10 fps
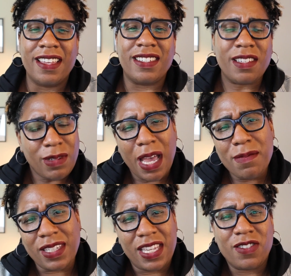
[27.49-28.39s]

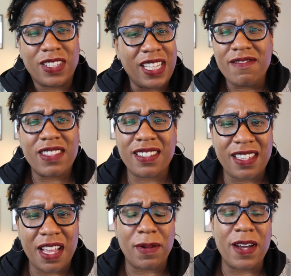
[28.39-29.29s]
Sometimes leaders leave this
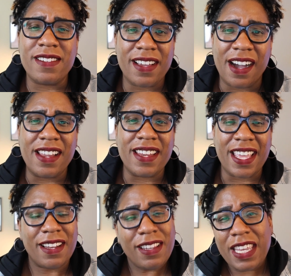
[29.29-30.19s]
step undone
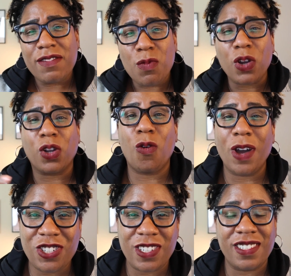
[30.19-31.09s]
and leaves more
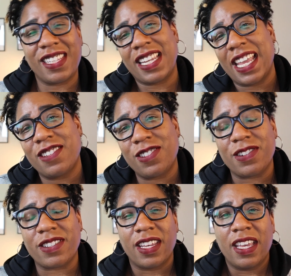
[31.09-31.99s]
questions than
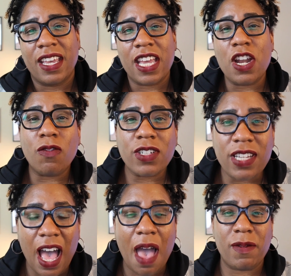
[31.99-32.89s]
answers. And over
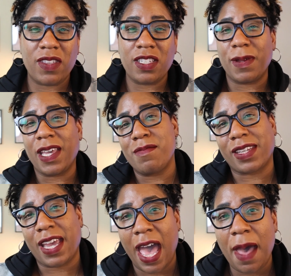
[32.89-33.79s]
time, if this becomes
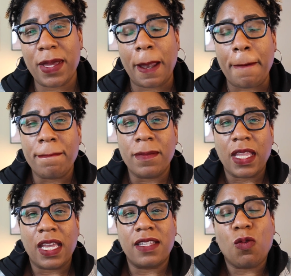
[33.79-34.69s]
a habit,
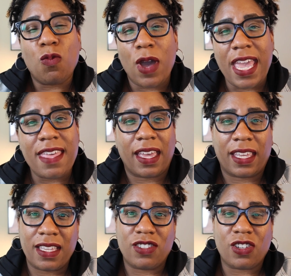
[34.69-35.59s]
it's a way that
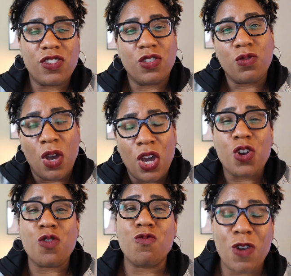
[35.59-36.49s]
can start to
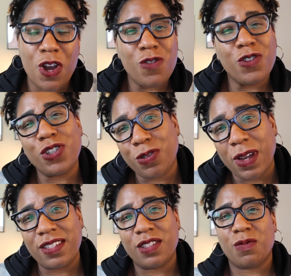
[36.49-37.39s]
corrode
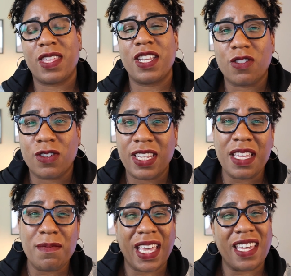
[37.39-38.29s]
trust within your
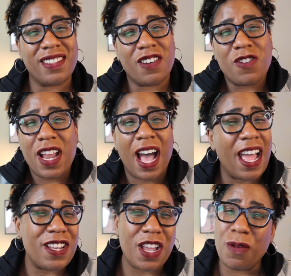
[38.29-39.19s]
team because they're
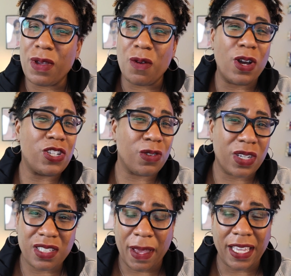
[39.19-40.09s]
not knowing what you're
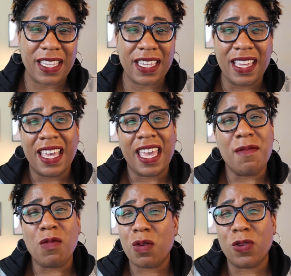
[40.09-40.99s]
expecting.
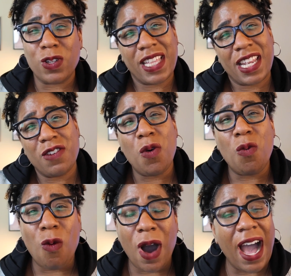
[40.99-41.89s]
And more importantly, they don't know
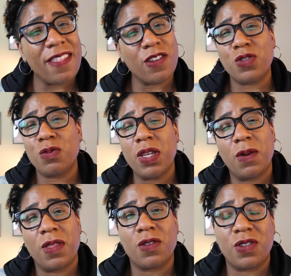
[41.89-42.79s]
why they're doing
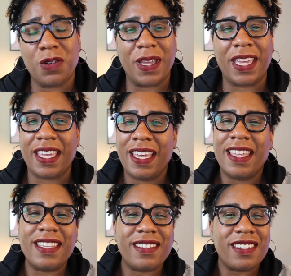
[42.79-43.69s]
what they're doing.
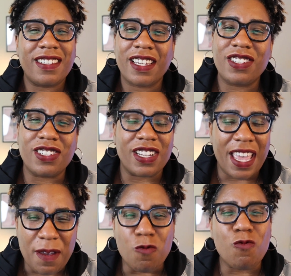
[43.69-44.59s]
This is such
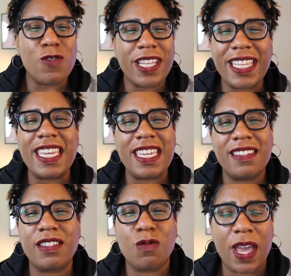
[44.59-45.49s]
a really
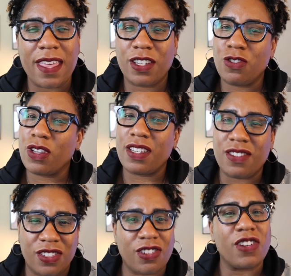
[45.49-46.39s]
easy way that you can
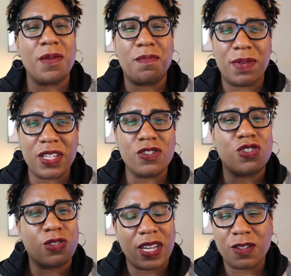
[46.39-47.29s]
just start to build
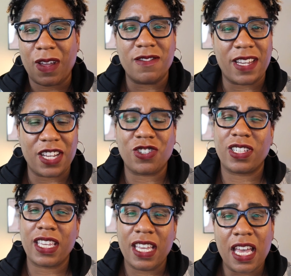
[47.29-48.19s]
trust
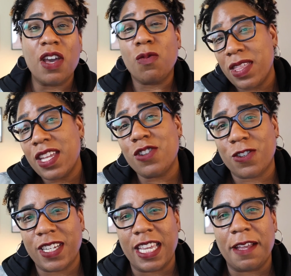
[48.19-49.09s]
foundationally within your
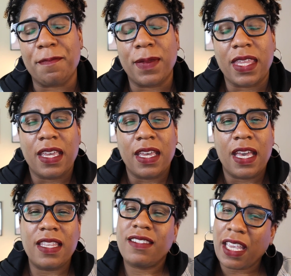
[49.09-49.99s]
team.
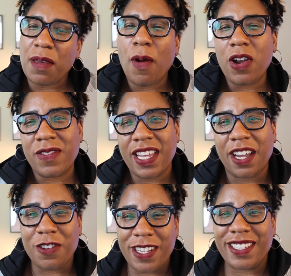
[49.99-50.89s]
And the second part of
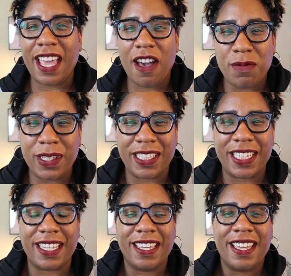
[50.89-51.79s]
integrity is
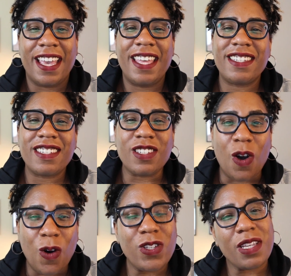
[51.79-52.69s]
accountability. And this is
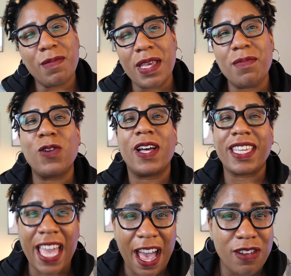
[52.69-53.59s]
holding people
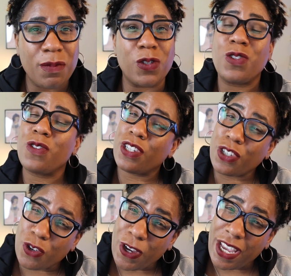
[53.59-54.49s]
accountable to the
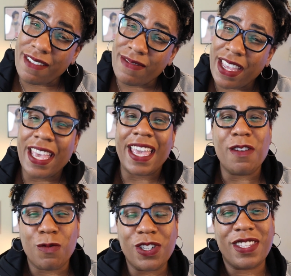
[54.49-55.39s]
degree
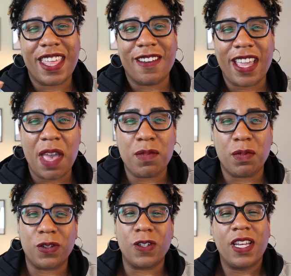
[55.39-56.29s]
in which they are
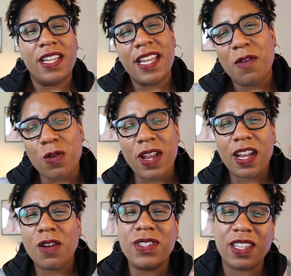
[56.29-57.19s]
capable. Now, we're
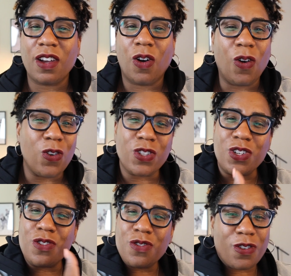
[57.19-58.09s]
not always going to hold a
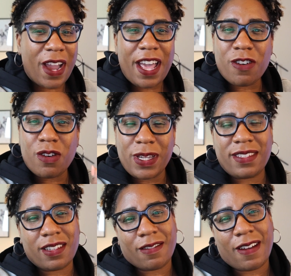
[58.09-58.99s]
new grad or a
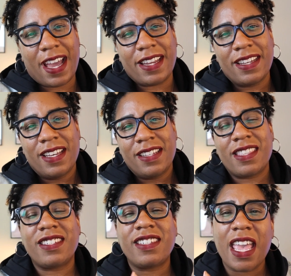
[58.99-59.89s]
recent grad to
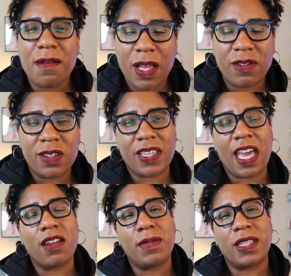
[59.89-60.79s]
the same level of
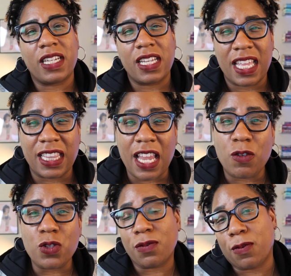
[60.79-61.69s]
accountability and
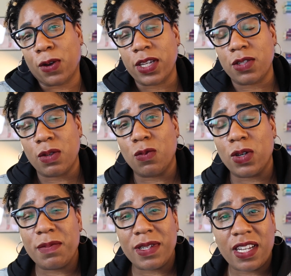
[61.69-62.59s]
levels of work as we
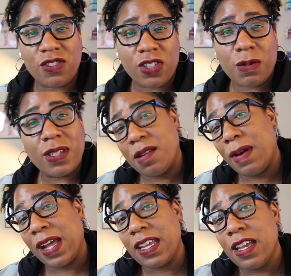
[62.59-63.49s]
would potentially with
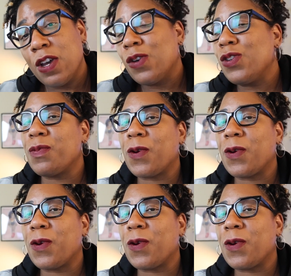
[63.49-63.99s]
somebody who's